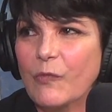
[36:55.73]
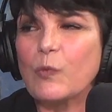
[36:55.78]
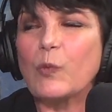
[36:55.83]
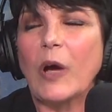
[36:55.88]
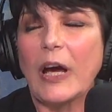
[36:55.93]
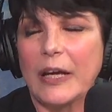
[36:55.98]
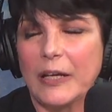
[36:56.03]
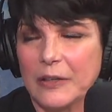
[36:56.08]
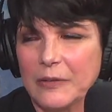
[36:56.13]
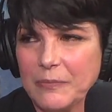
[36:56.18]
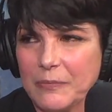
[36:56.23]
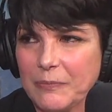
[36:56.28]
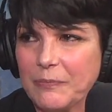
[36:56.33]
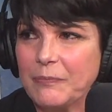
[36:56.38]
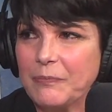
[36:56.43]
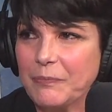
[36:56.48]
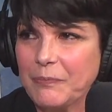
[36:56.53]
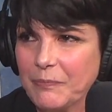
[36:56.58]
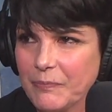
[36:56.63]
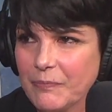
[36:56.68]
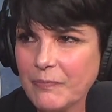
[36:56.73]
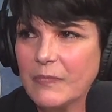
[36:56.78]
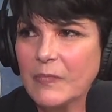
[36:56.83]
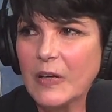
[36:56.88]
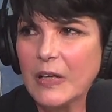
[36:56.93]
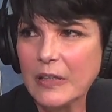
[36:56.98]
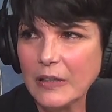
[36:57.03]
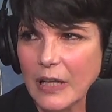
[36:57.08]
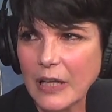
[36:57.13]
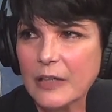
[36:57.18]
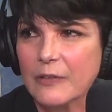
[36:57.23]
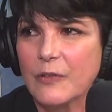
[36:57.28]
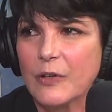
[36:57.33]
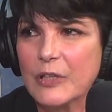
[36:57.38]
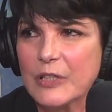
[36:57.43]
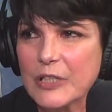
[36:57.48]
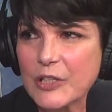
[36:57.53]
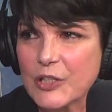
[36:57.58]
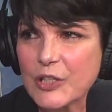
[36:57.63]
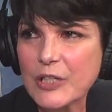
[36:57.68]
Right. A lot of
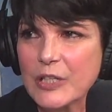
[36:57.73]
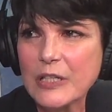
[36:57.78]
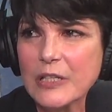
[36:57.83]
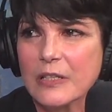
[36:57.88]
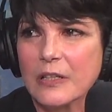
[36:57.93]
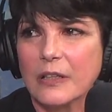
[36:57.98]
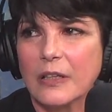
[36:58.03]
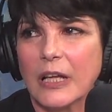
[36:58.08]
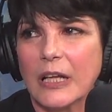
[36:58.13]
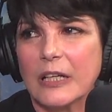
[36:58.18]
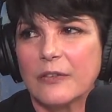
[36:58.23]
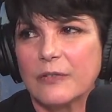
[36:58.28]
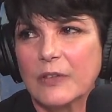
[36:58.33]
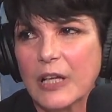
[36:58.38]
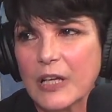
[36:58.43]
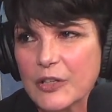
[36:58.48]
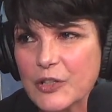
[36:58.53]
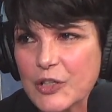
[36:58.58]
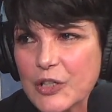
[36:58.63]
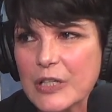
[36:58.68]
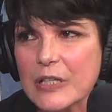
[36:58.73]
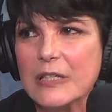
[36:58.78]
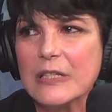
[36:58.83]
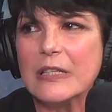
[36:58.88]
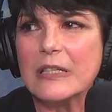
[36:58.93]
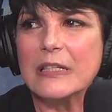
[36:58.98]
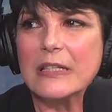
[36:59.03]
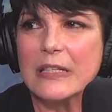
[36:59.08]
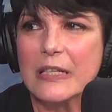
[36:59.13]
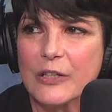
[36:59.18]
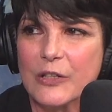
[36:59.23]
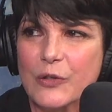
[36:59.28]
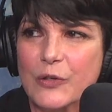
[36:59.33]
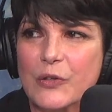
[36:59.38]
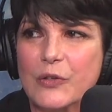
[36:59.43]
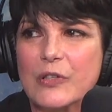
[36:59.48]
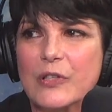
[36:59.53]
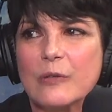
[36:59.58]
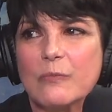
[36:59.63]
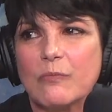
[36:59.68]
auditions, a lot of lunches and
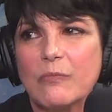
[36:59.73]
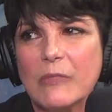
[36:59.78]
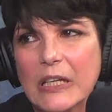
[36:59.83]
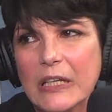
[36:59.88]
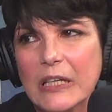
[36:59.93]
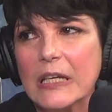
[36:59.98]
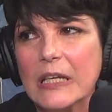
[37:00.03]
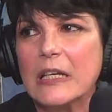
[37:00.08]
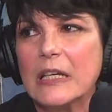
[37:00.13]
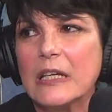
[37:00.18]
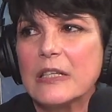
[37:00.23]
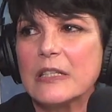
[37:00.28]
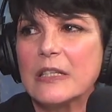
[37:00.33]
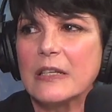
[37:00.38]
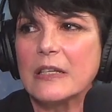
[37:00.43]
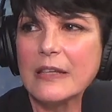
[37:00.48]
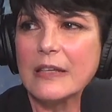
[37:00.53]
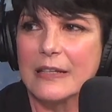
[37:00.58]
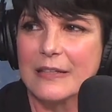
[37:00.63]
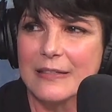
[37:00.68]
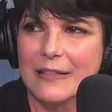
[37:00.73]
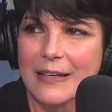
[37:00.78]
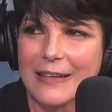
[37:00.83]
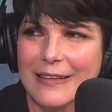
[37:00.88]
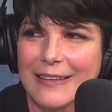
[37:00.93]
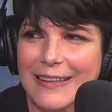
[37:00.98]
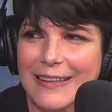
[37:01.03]
dinners and meetings and things like that.